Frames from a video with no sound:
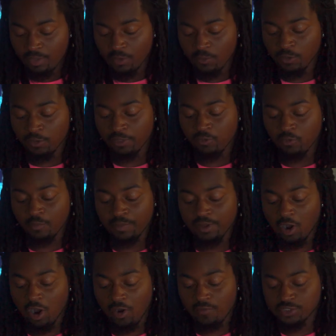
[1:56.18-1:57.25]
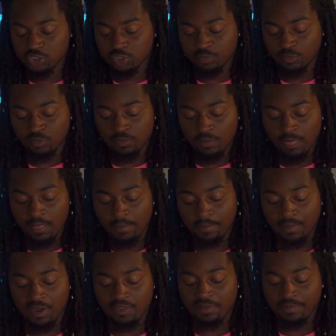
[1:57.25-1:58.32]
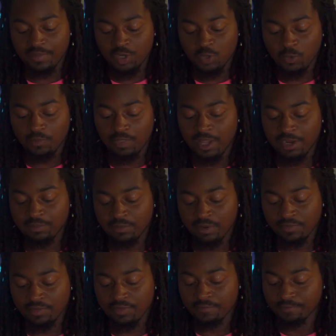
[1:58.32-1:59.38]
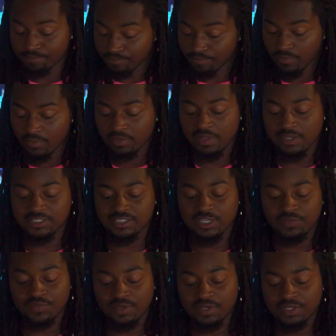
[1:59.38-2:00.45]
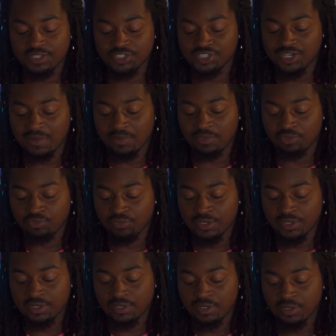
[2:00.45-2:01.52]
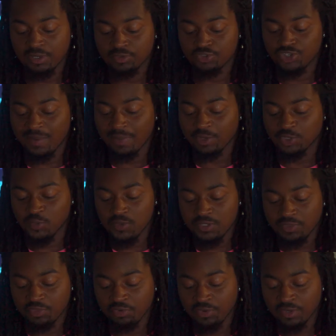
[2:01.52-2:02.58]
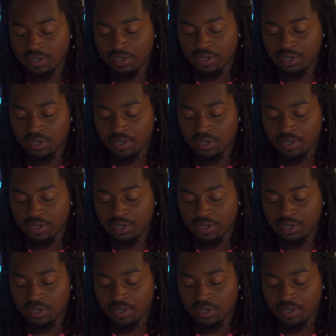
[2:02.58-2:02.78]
where they will be harvestable by the middle of that month. That's in Leviticus chapter 23,